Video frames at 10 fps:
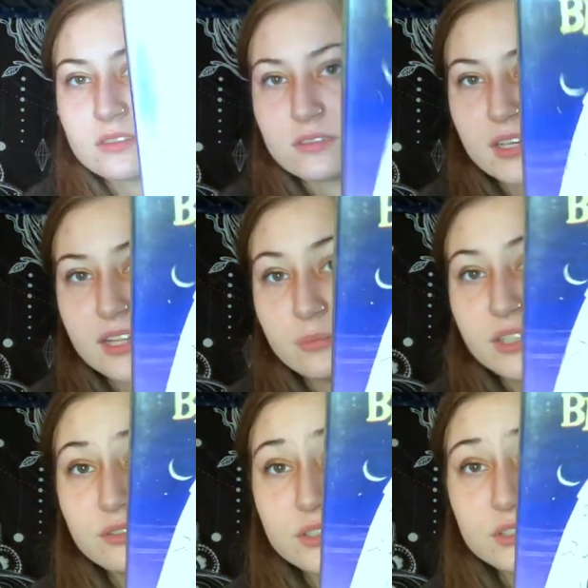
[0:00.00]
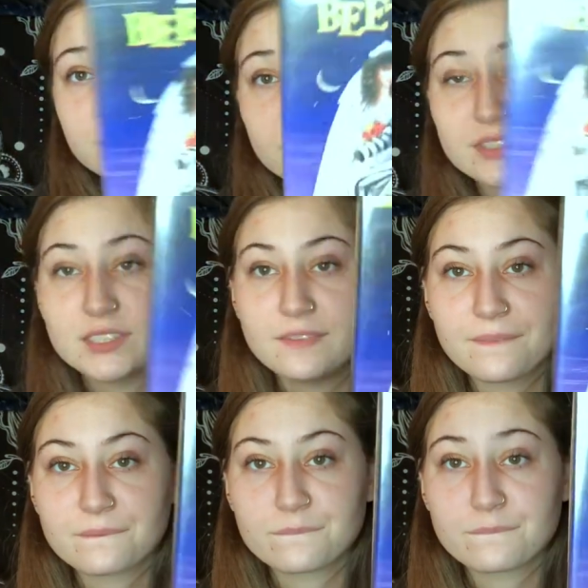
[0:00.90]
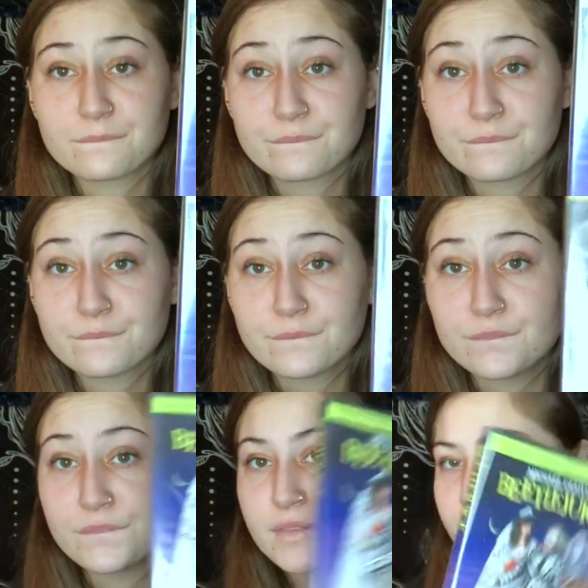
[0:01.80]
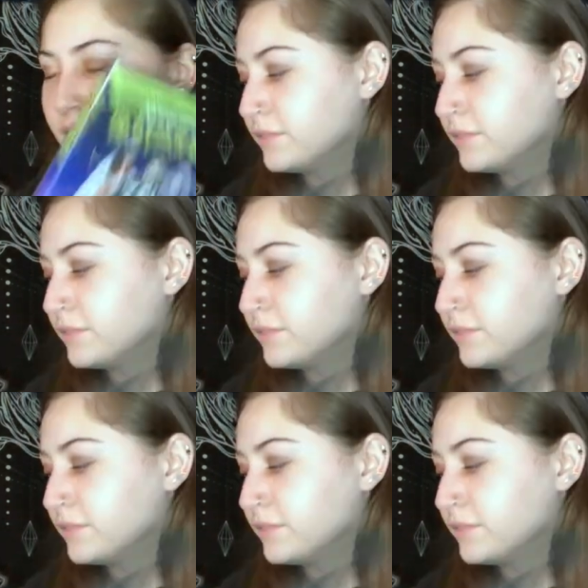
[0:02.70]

I got the Beetlejuice movie. Love